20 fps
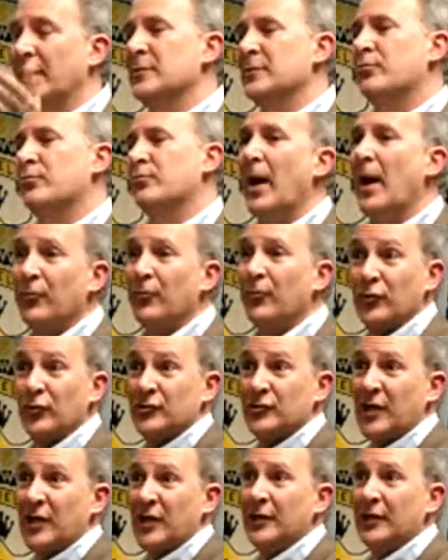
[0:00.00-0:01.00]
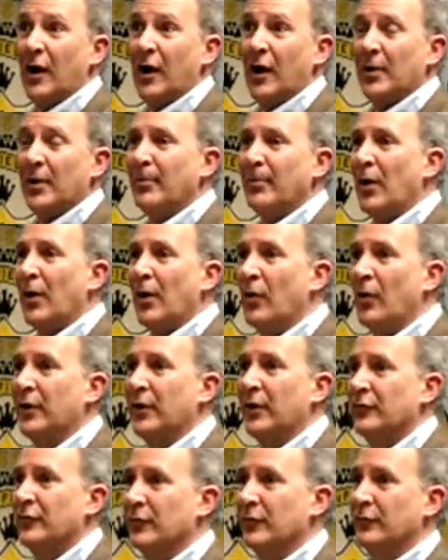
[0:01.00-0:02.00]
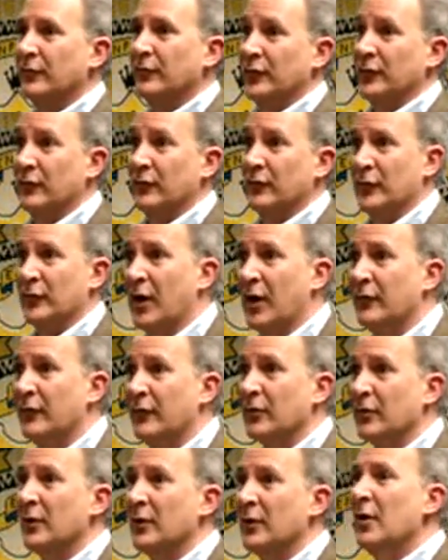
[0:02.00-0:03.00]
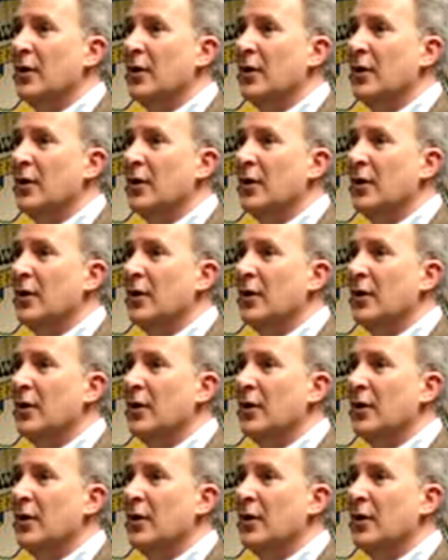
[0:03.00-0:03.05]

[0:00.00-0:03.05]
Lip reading: That's problems with the state government. I'm not running for governor.